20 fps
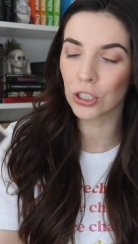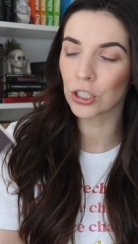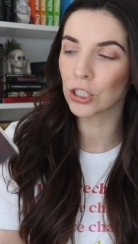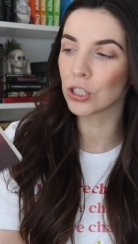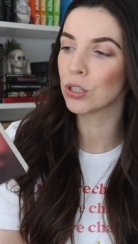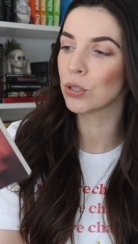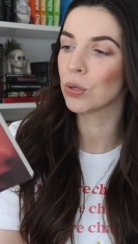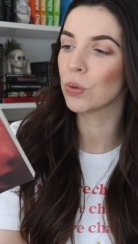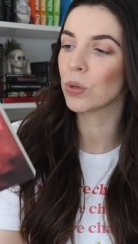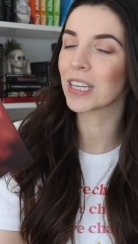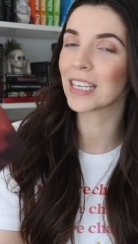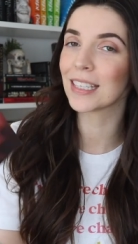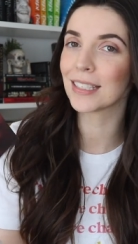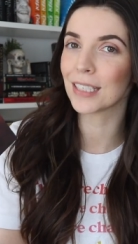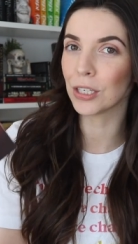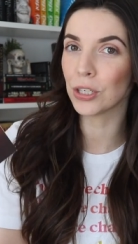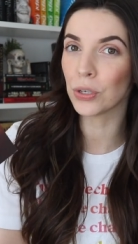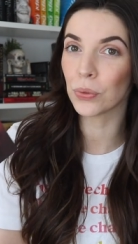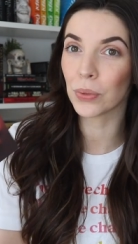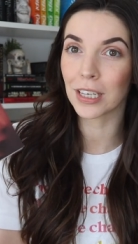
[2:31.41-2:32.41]
to
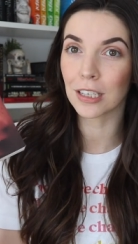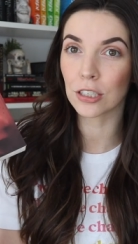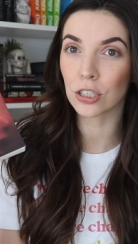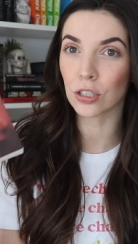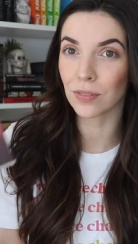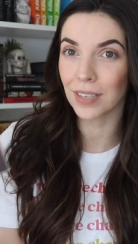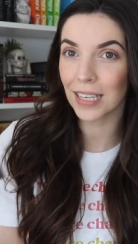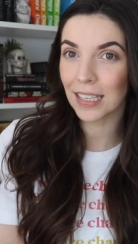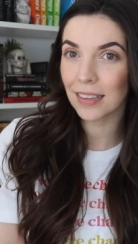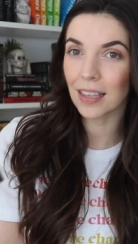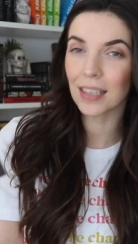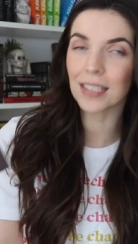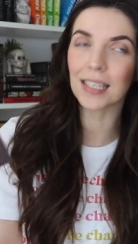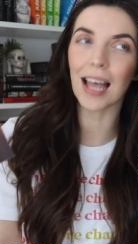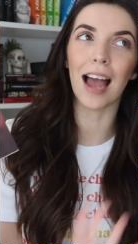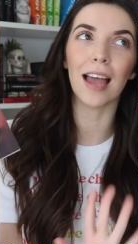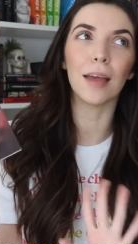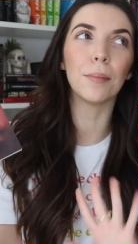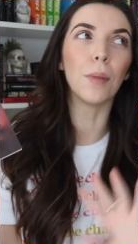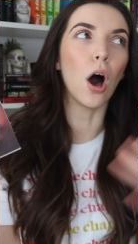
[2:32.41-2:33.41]
continuing to read this.
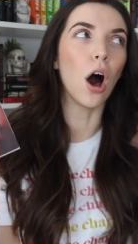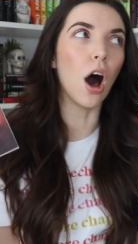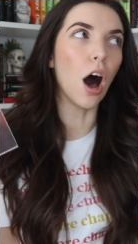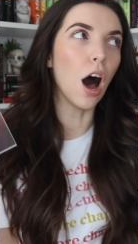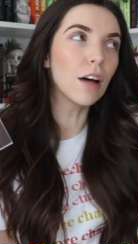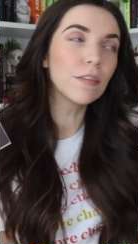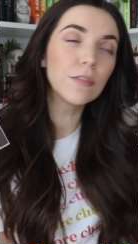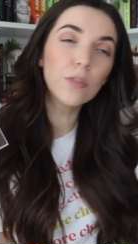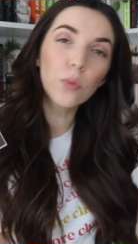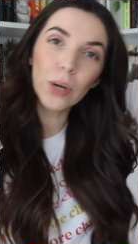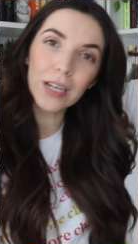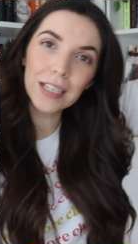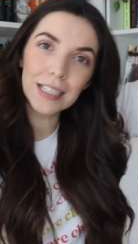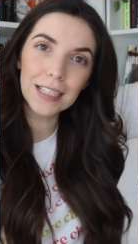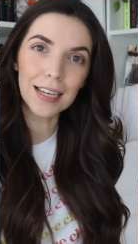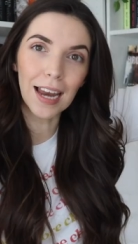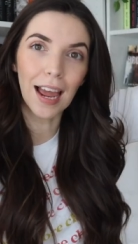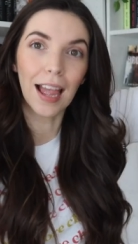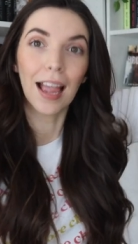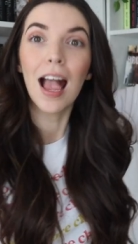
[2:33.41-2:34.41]
I'm off work
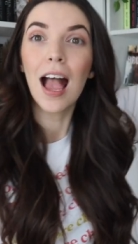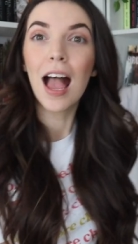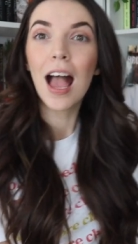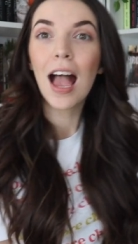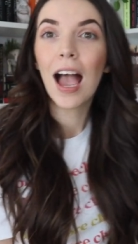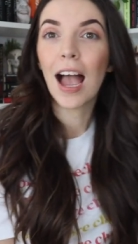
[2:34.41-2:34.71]
today.